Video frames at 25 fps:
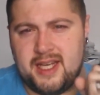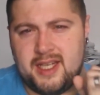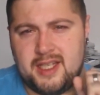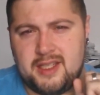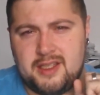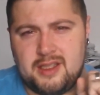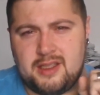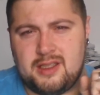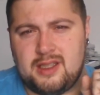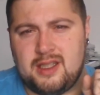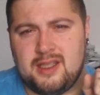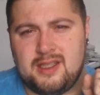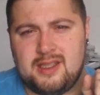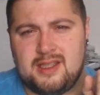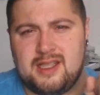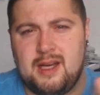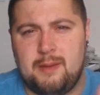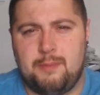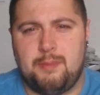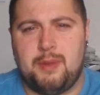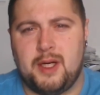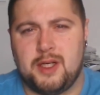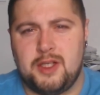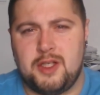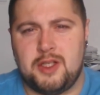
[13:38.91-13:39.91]
It's like
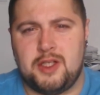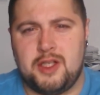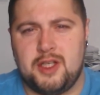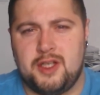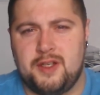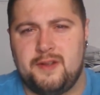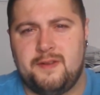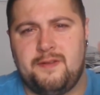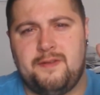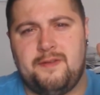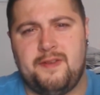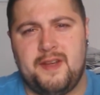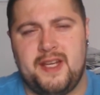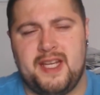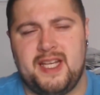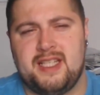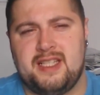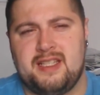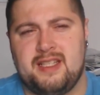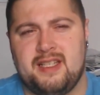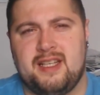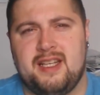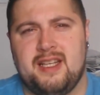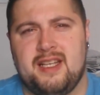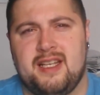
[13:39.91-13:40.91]
a punch in the
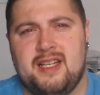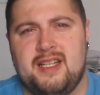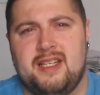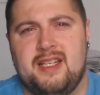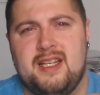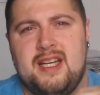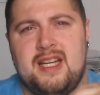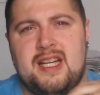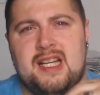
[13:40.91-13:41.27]
face, a kind of